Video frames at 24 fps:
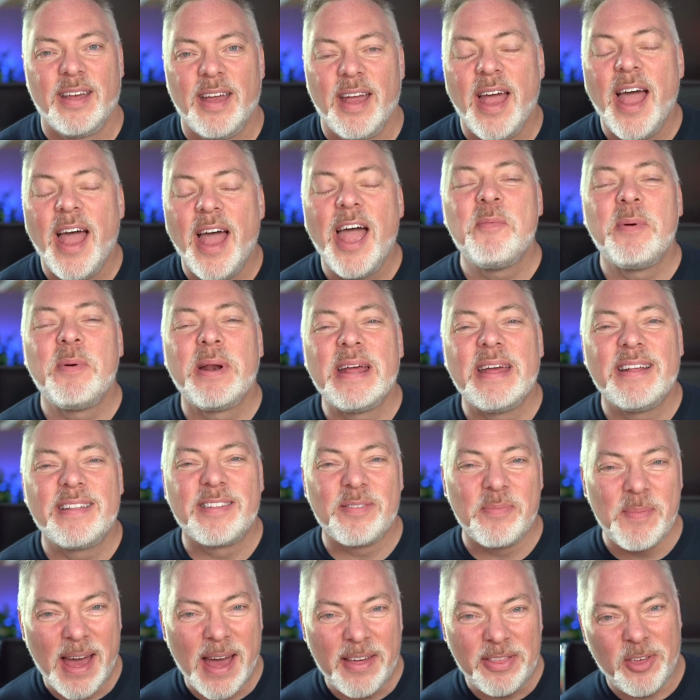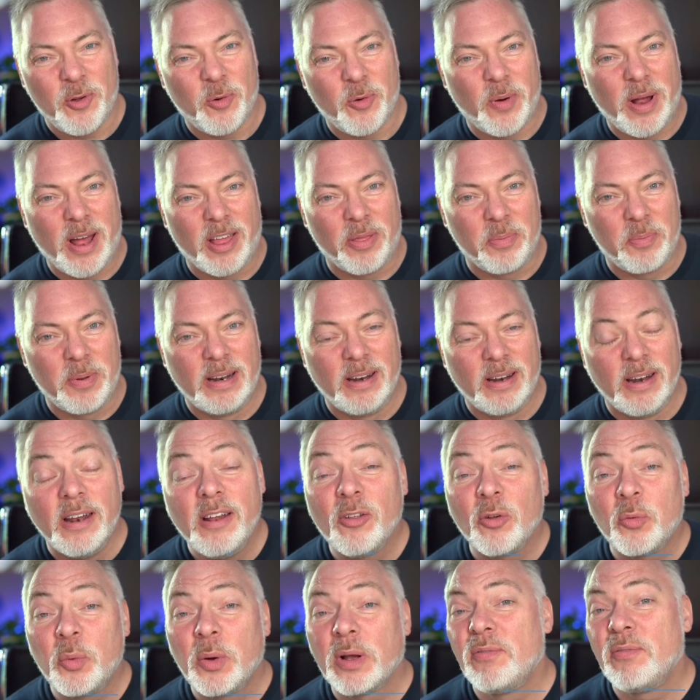Hey everybody, it's Matthew Rathman, and in
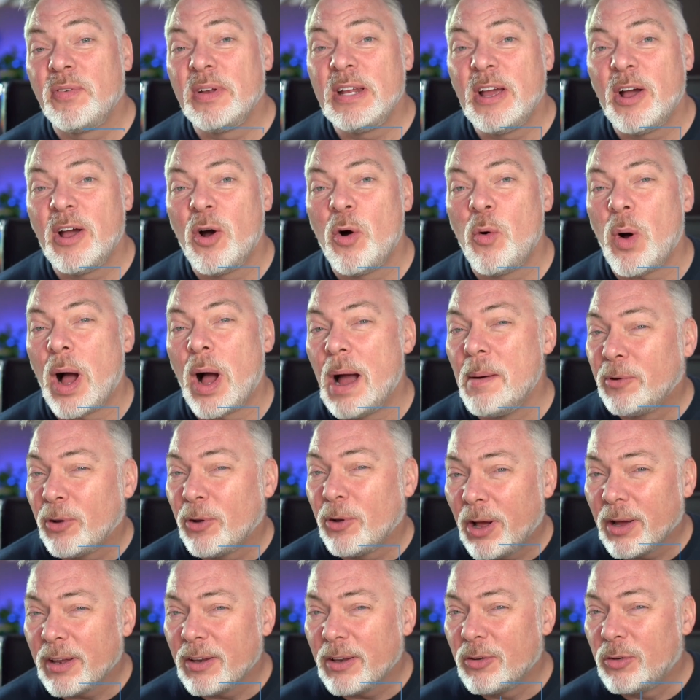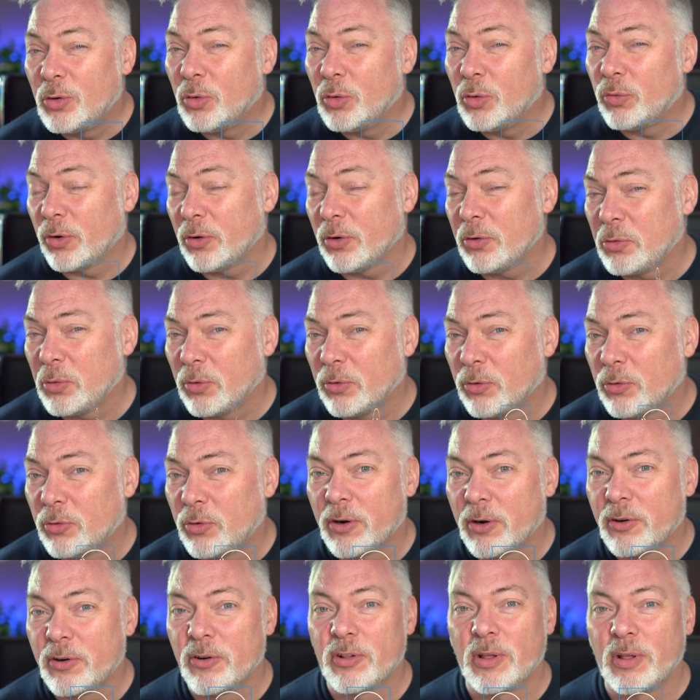this quick video, I'm talking to virtual
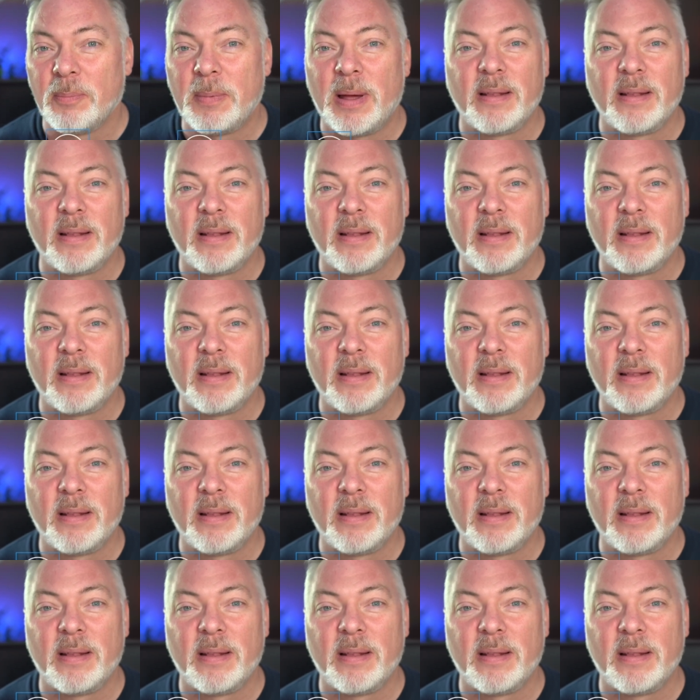instructors about